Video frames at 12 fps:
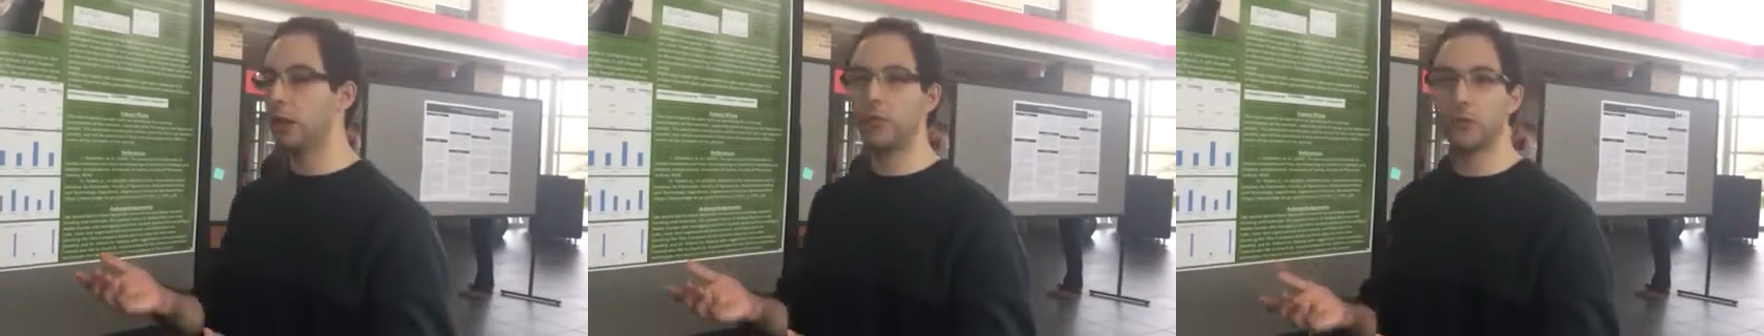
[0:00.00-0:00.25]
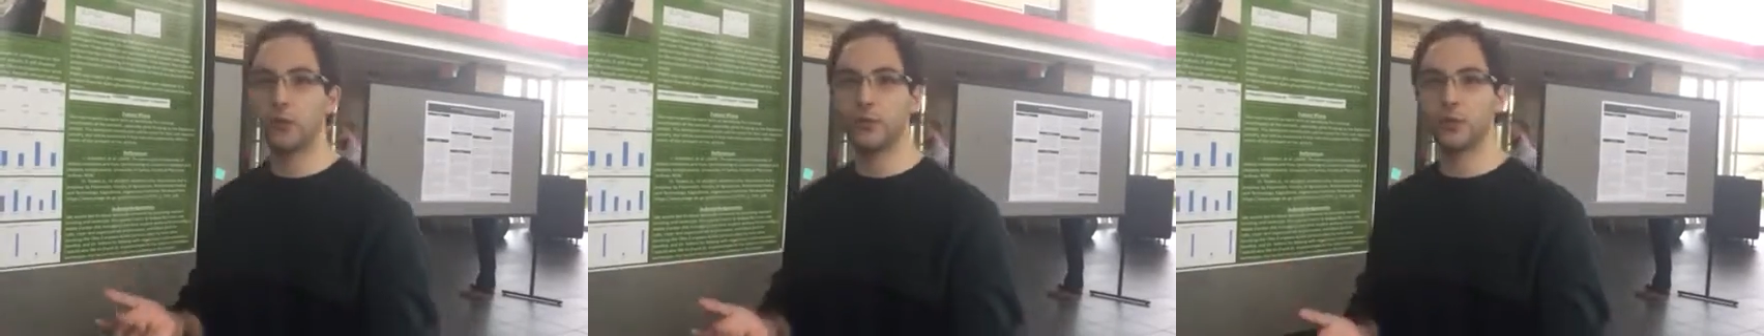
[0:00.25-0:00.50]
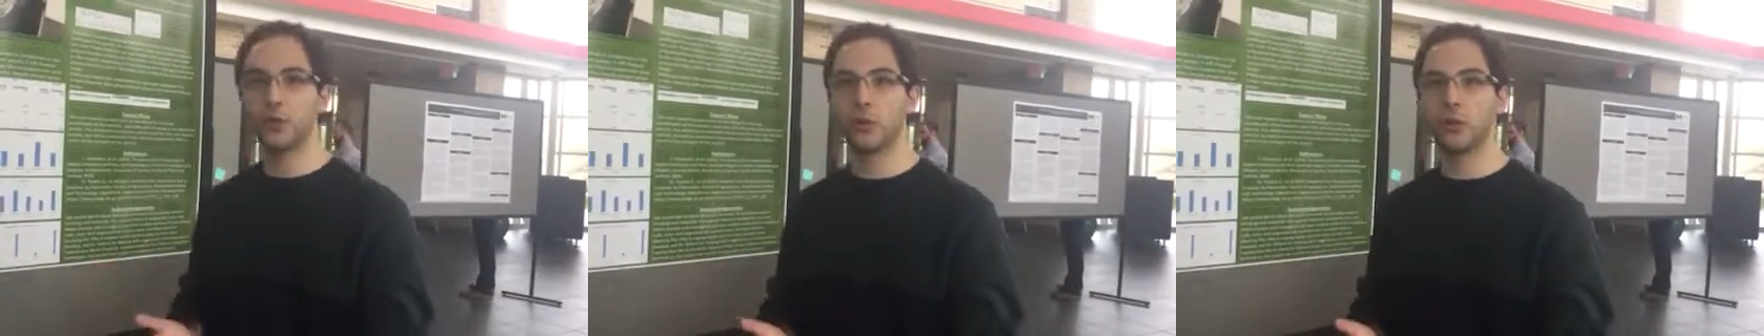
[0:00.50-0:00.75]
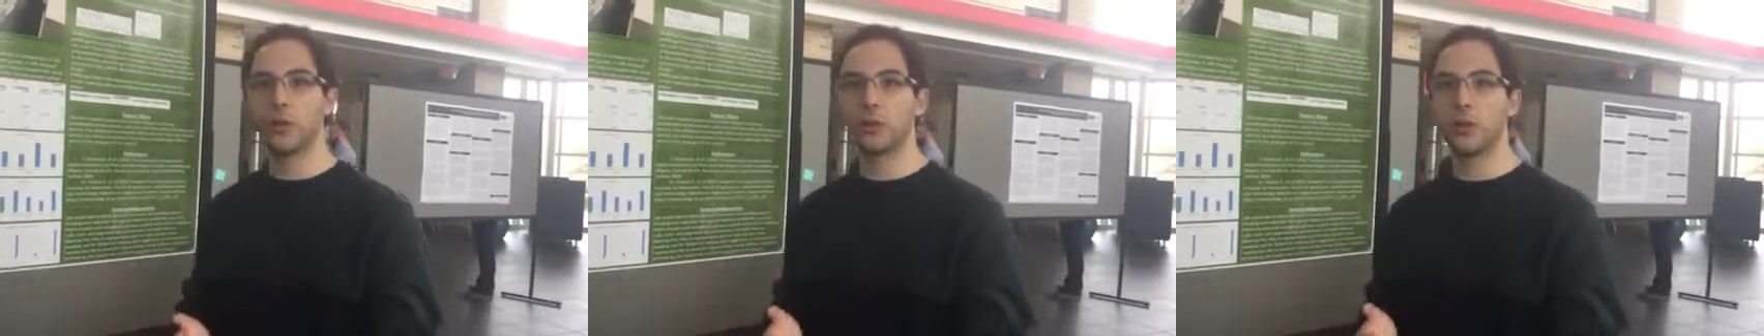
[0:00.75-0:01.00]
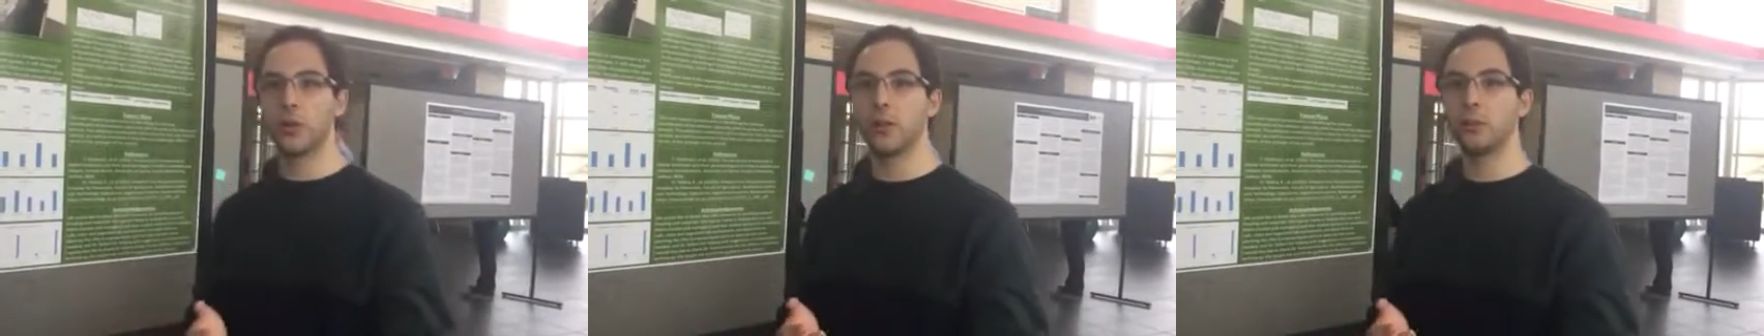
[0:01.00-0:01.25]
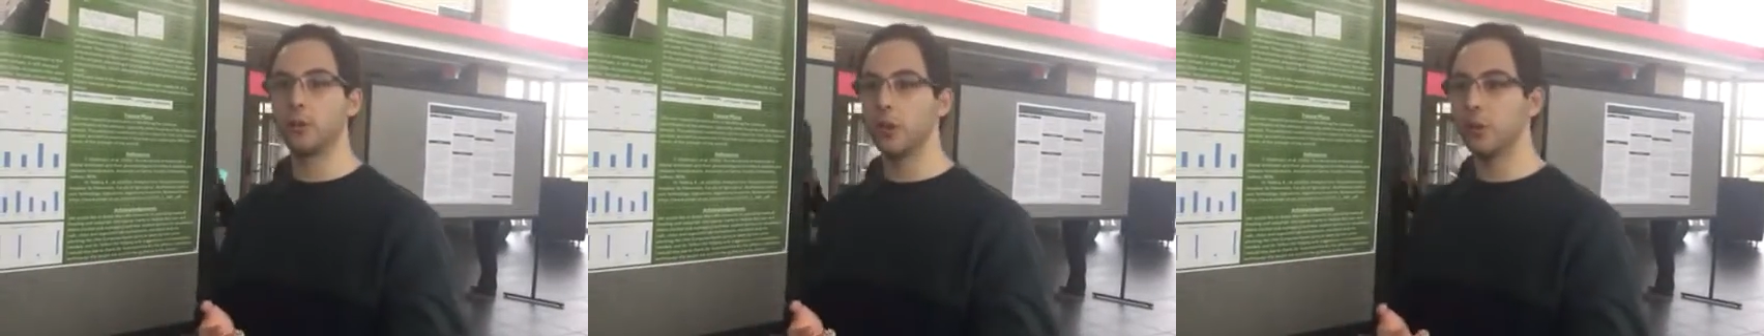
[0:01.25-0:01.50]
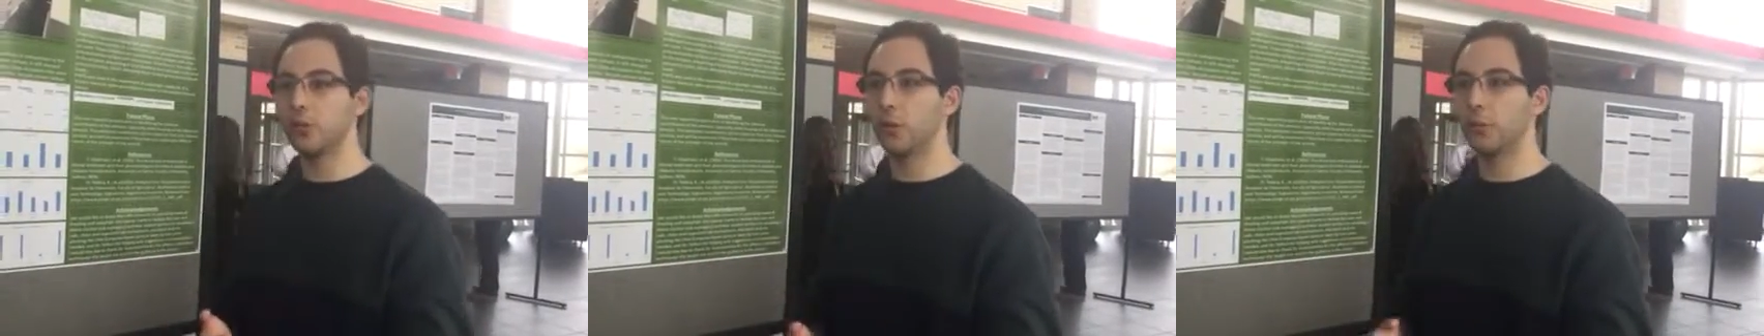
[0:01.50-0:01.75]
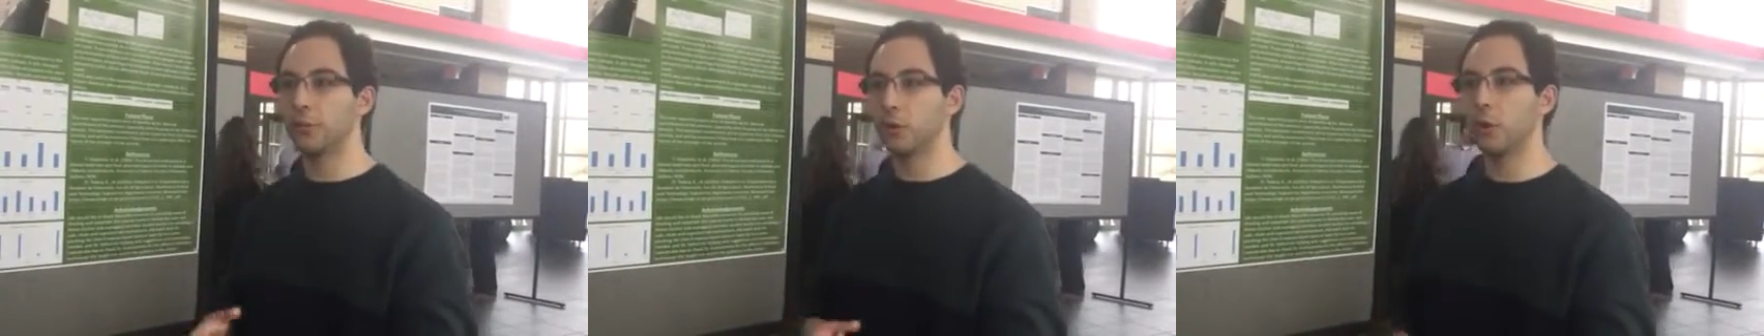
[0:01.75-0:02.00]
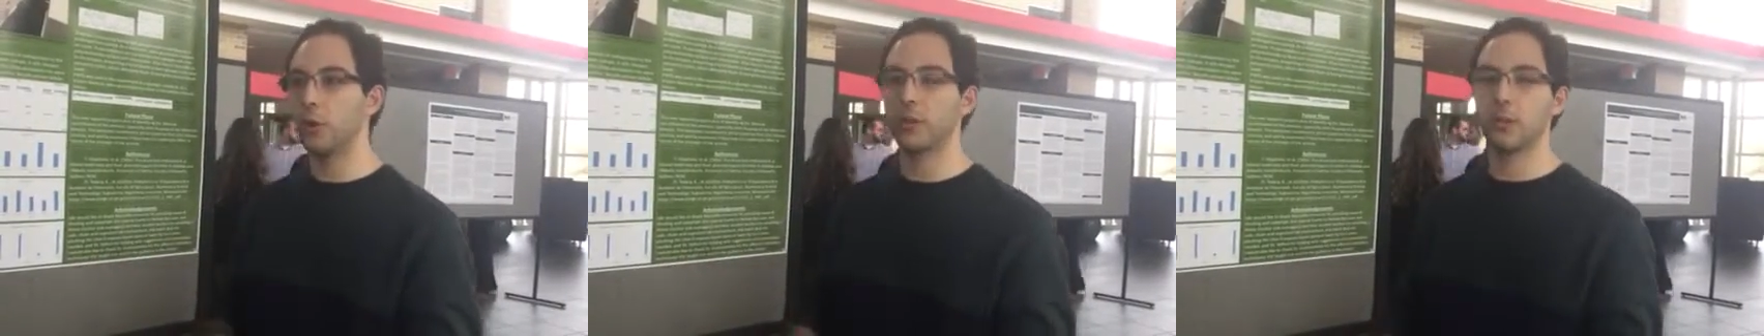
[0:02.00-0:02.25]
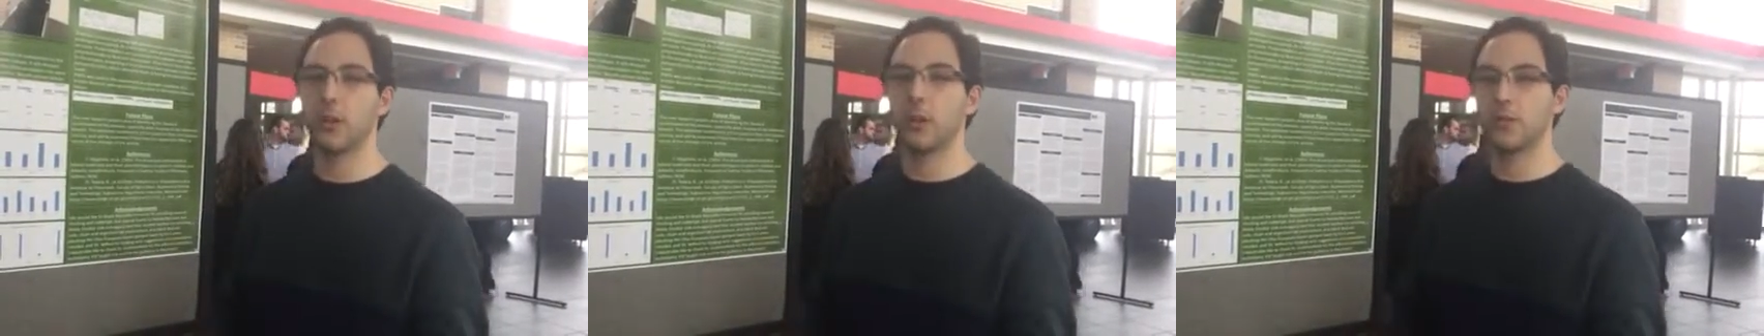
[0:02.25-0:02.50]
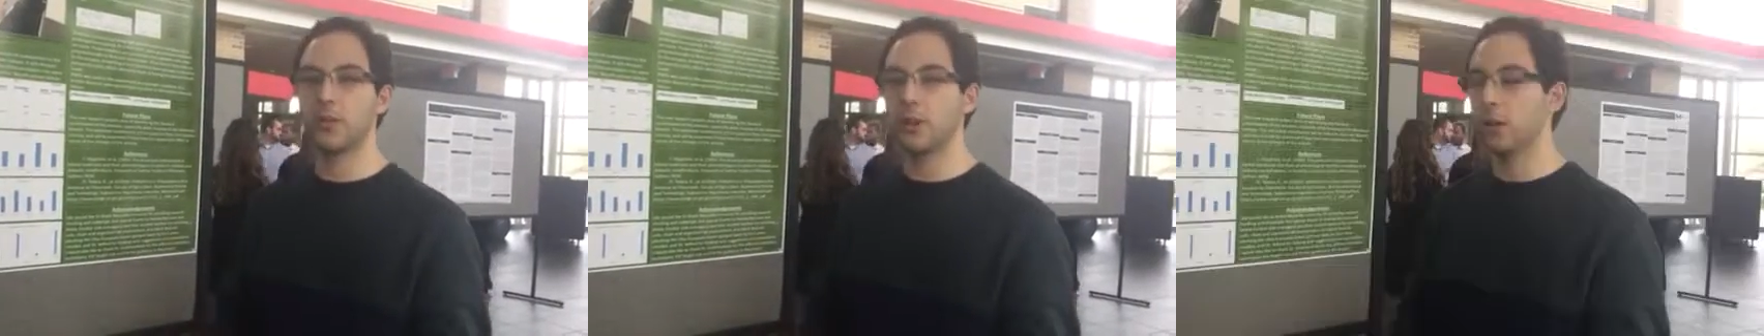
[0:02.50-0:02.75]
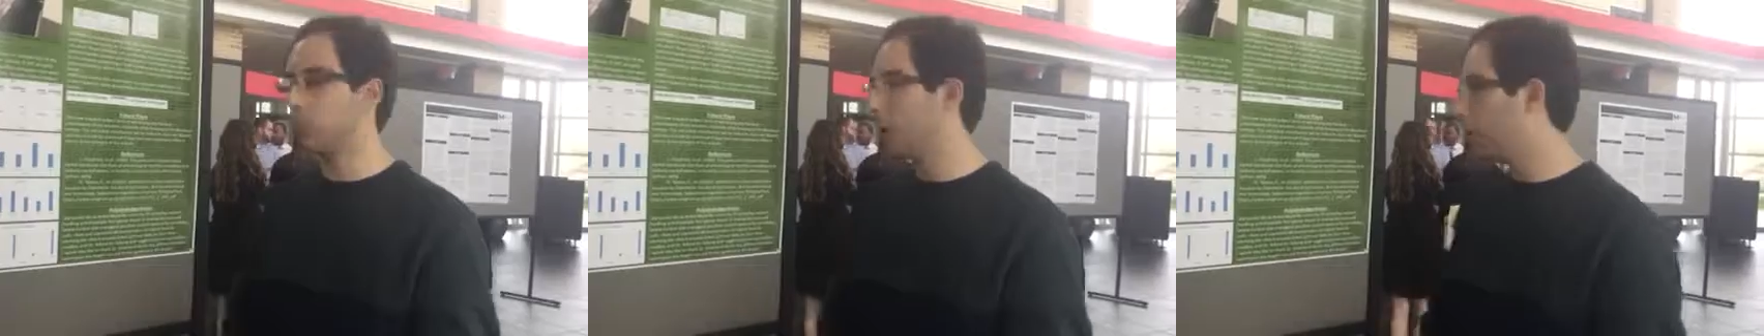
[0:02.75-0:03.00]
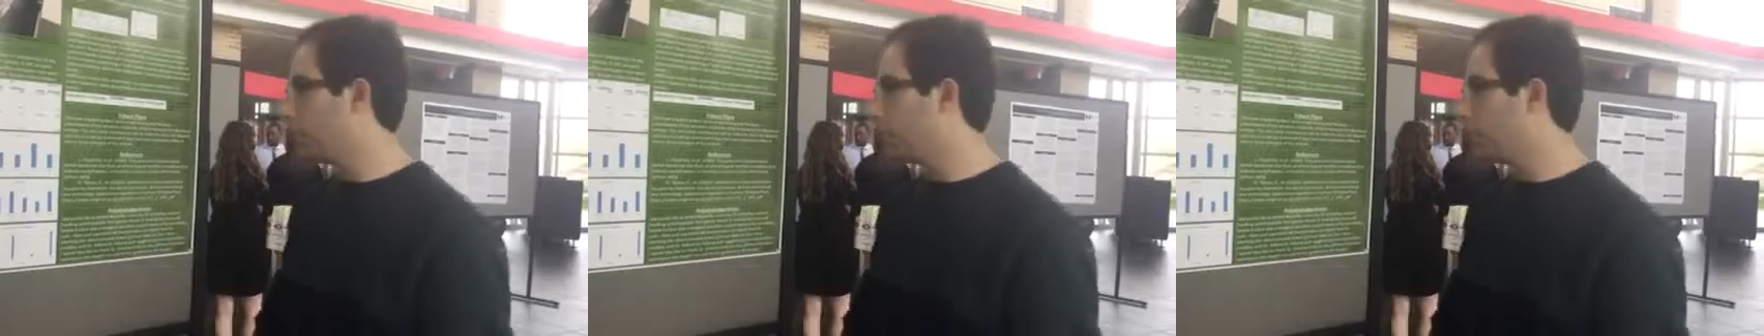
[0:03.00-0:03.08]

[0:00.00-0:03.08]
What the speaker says: level of sugars in their blood for a prolonged amount of time.